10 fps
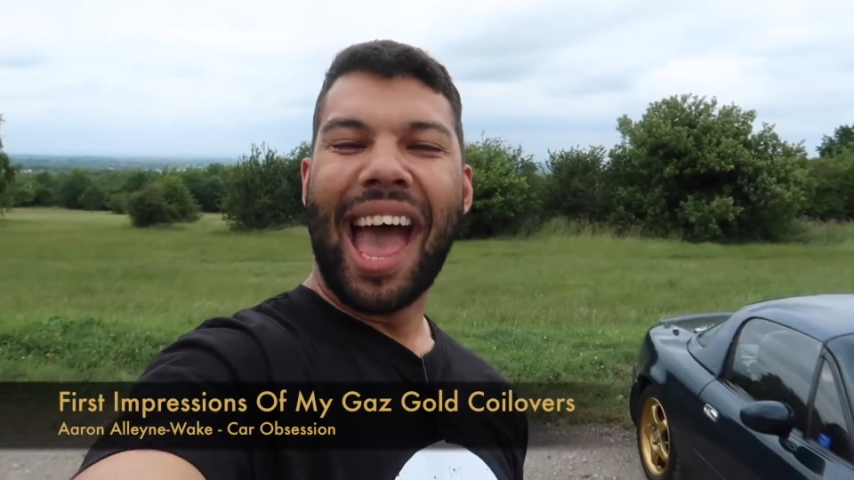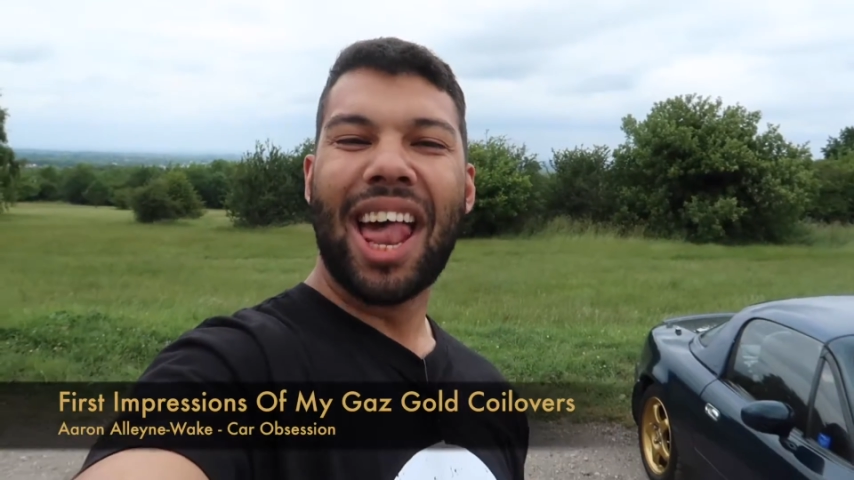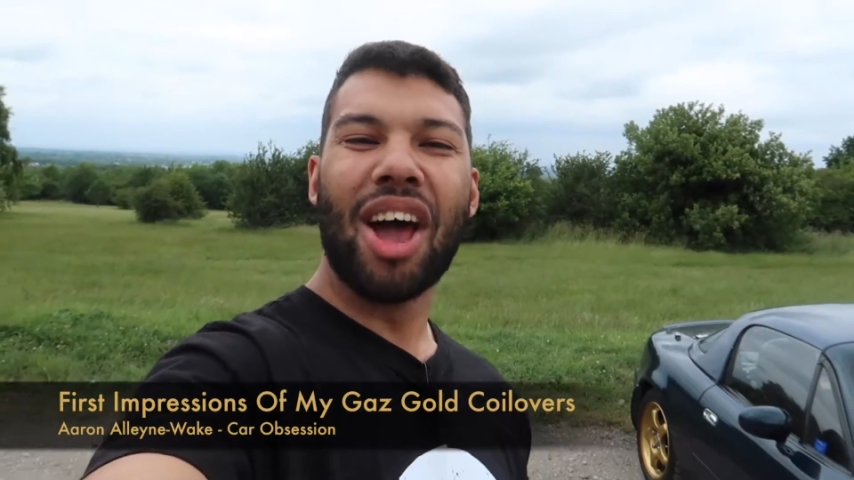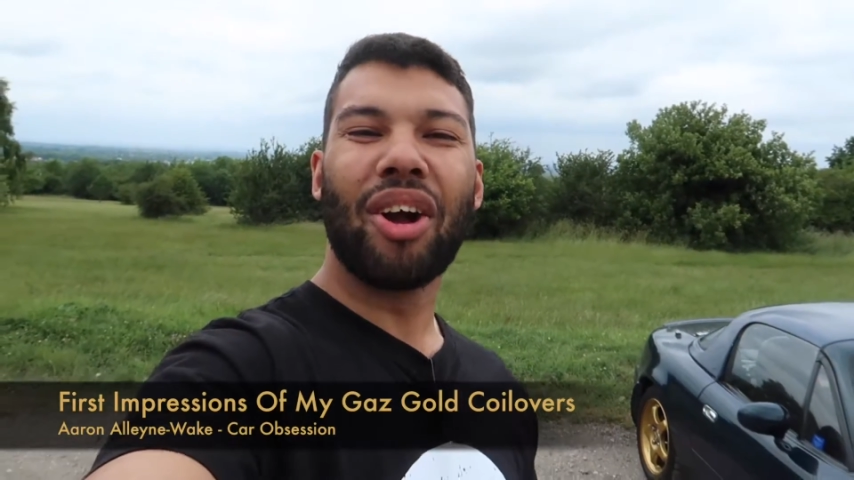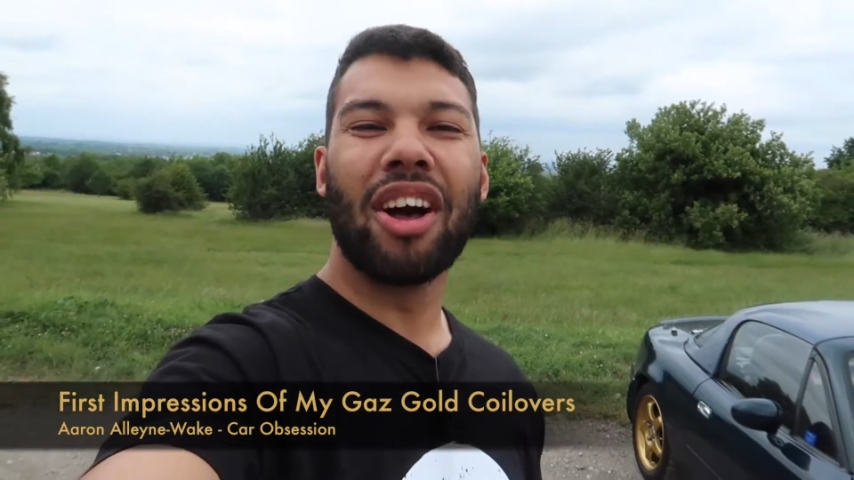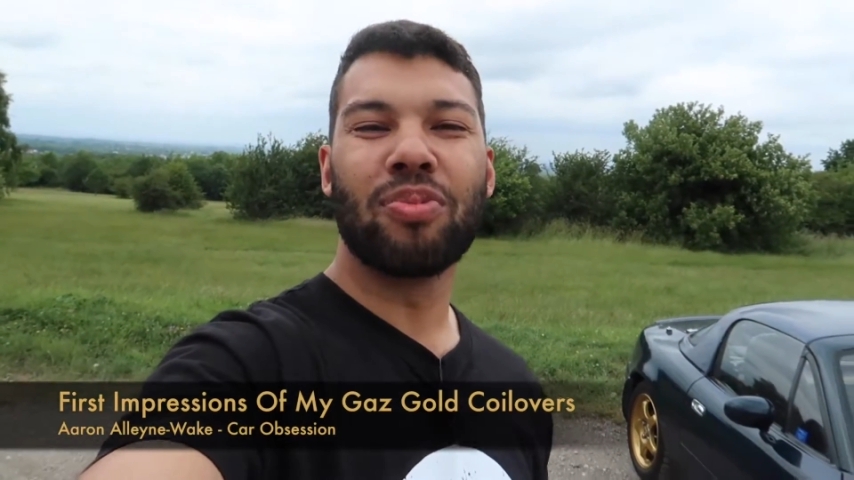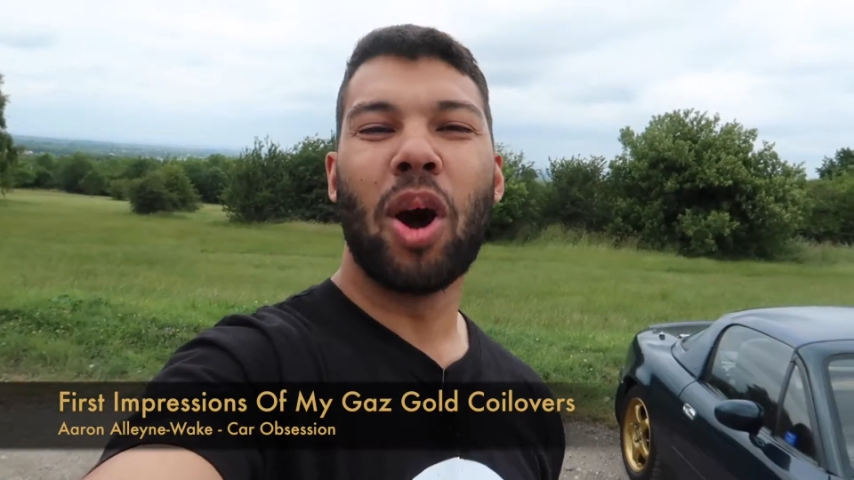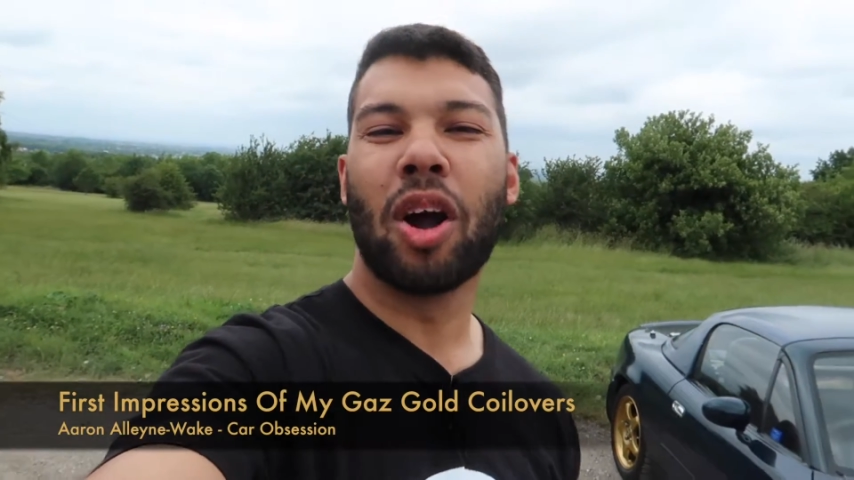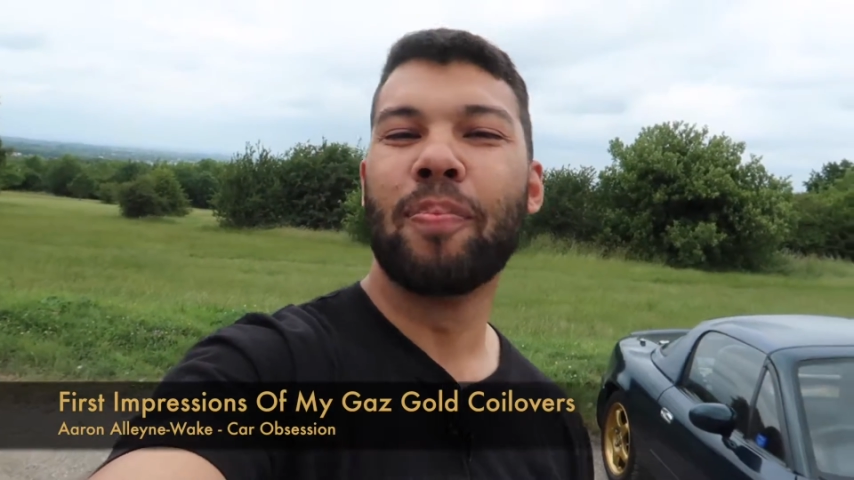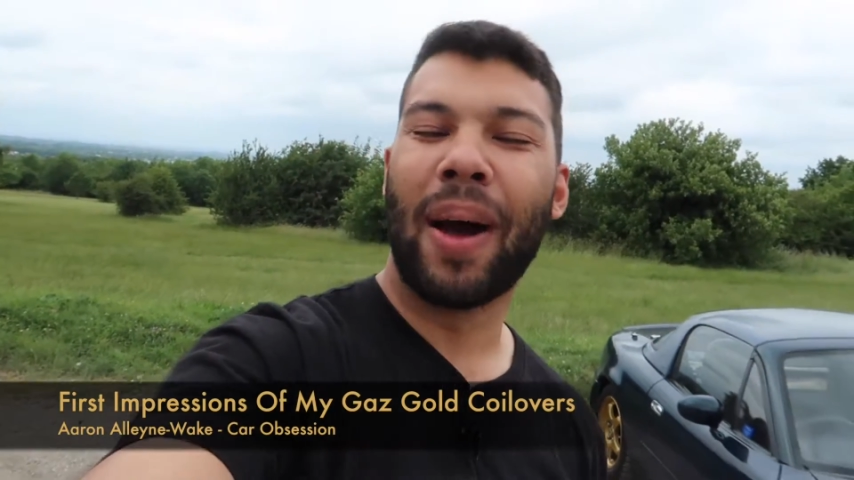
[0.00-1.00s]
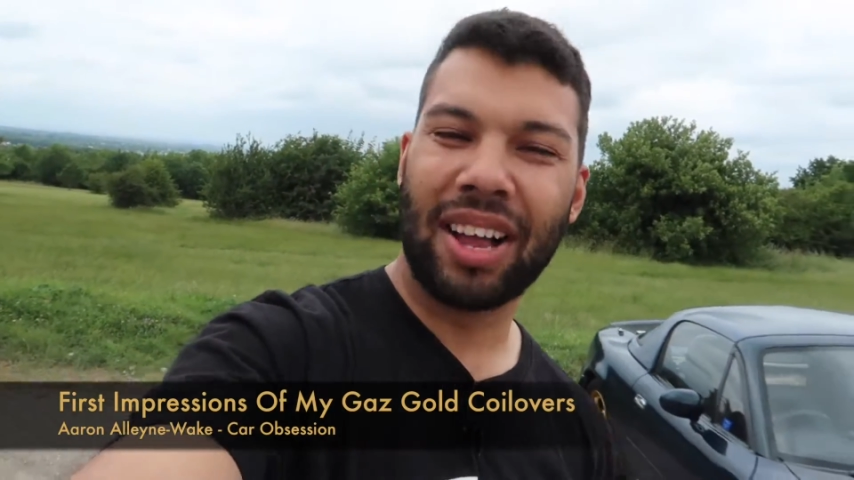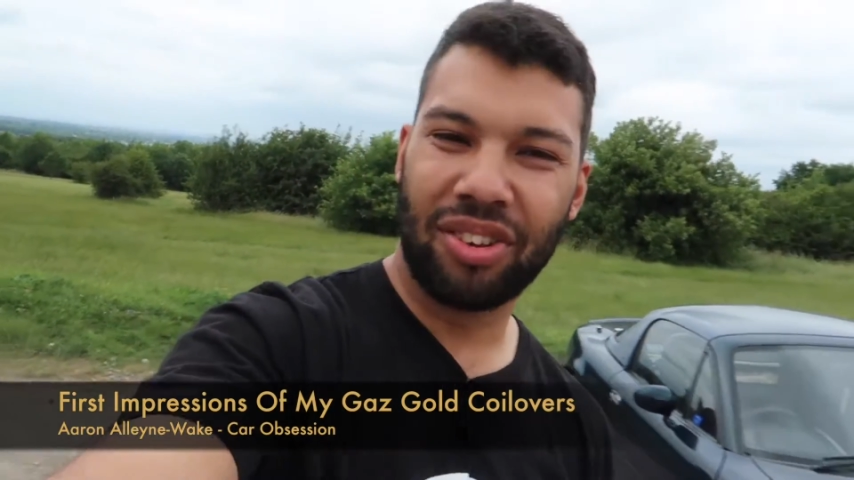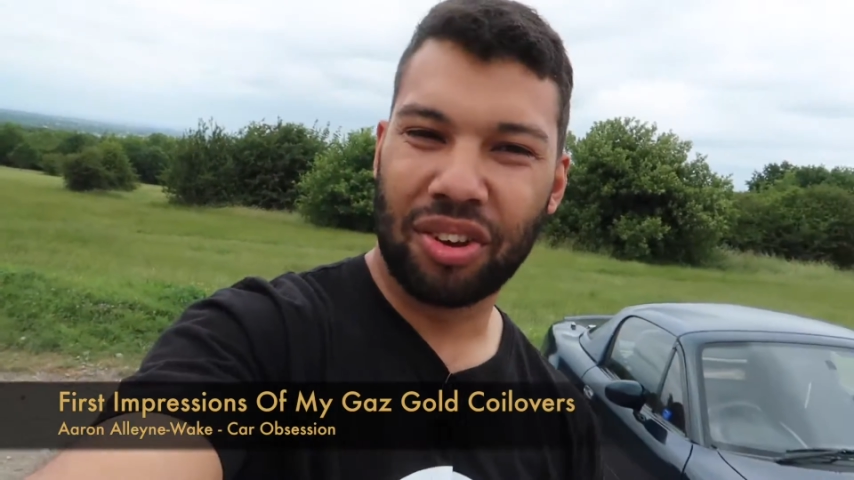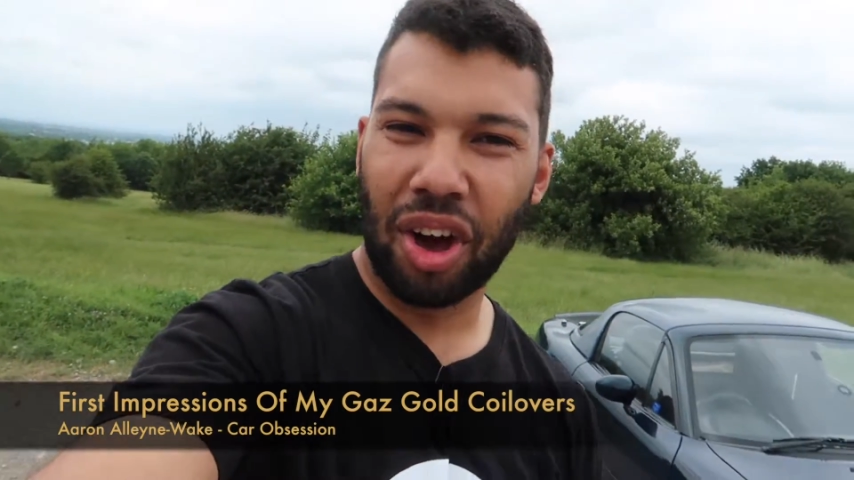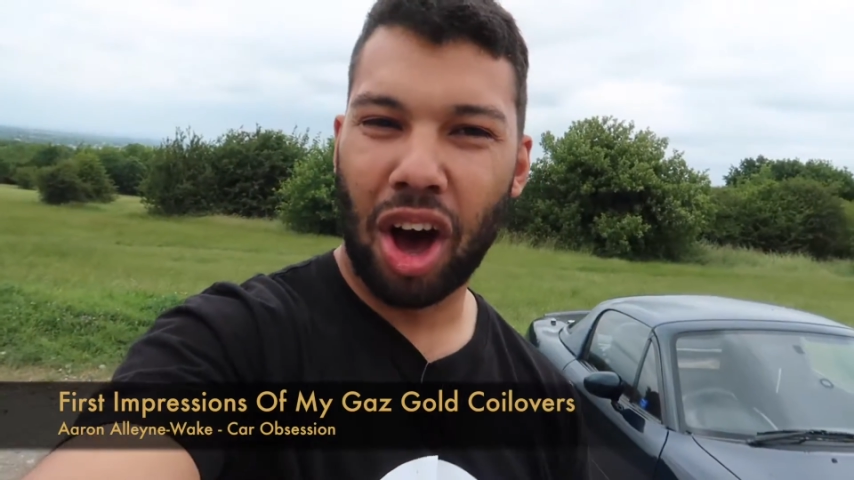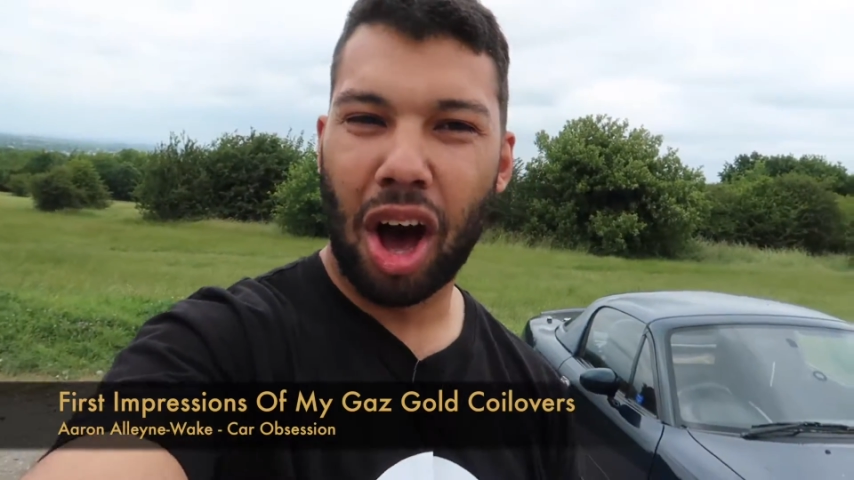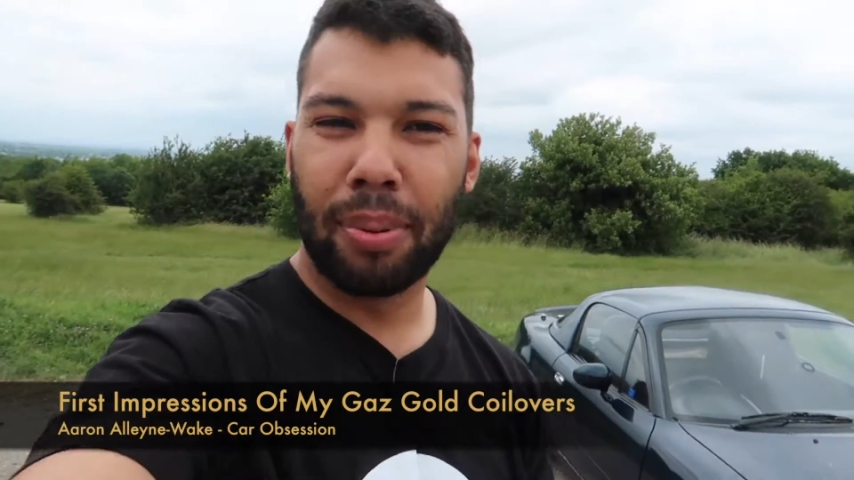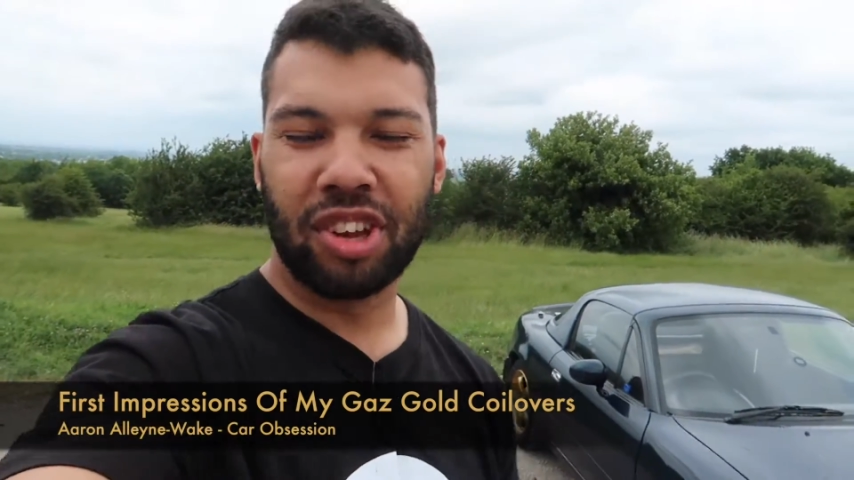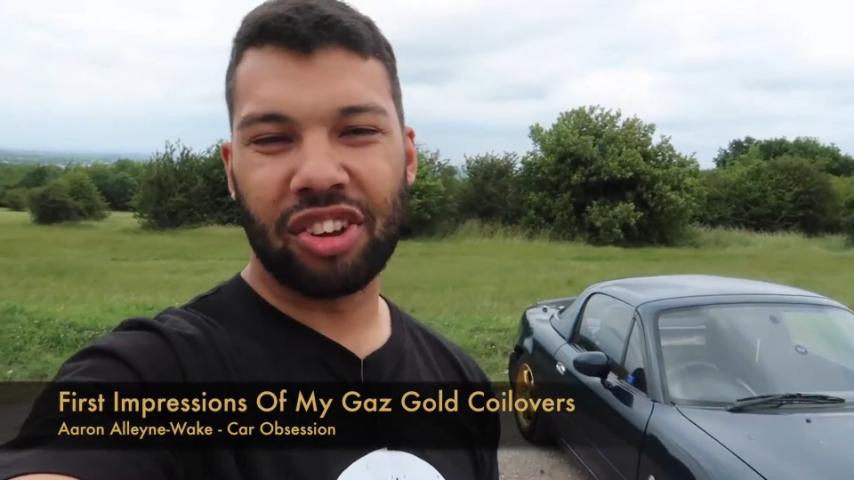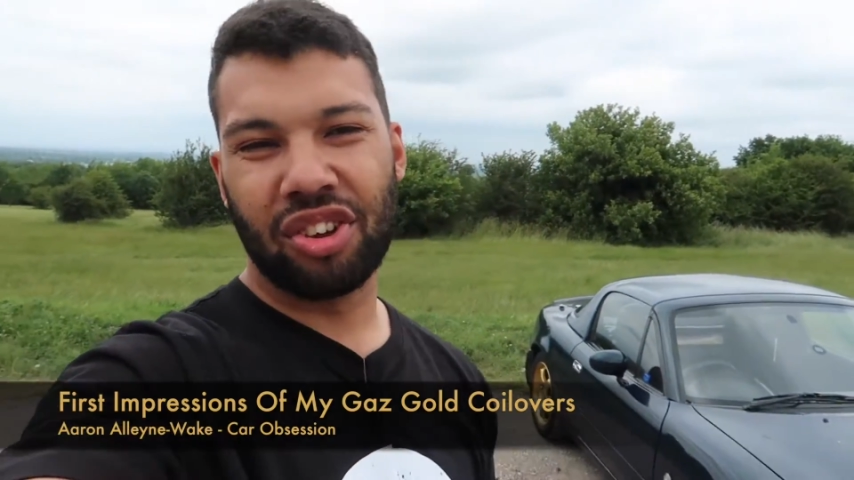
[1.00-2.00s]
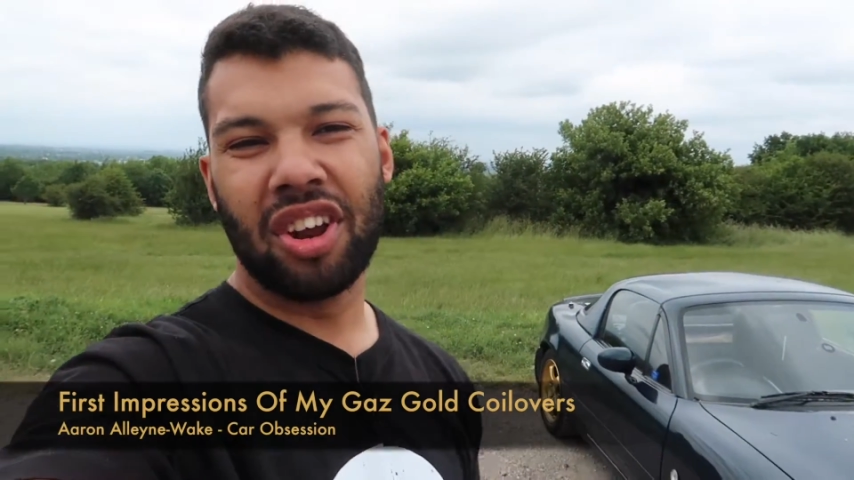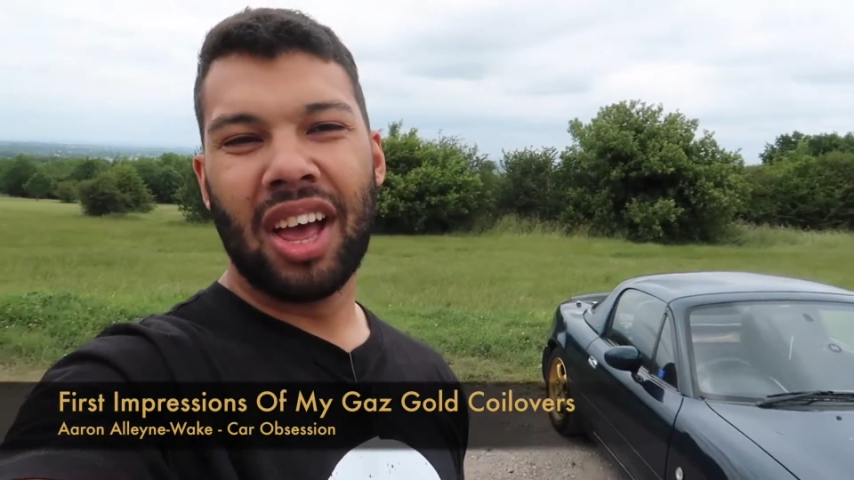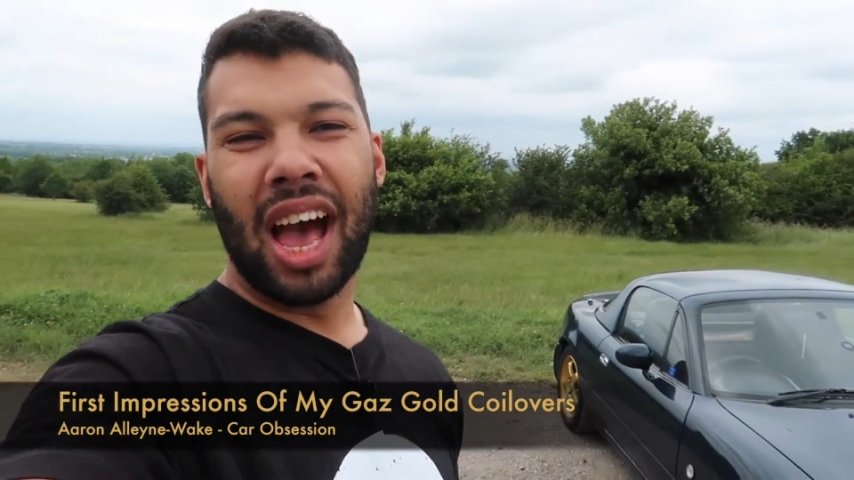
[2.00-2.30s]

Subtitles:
Hello guys, welcome back to Car Obsession